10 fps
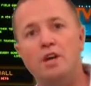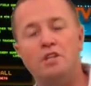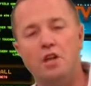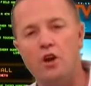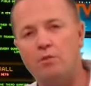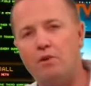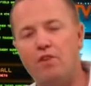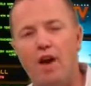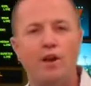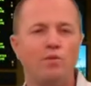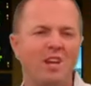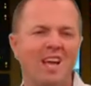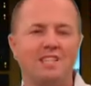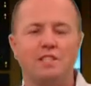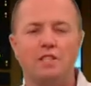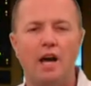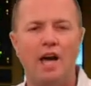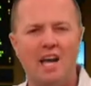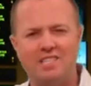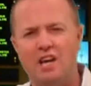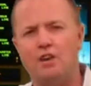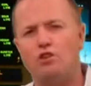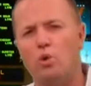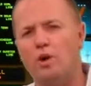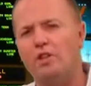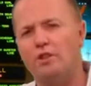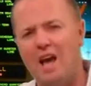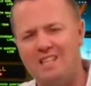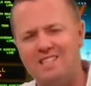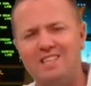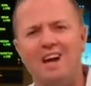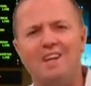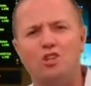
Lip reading: Darren McFadden really hasn't gotten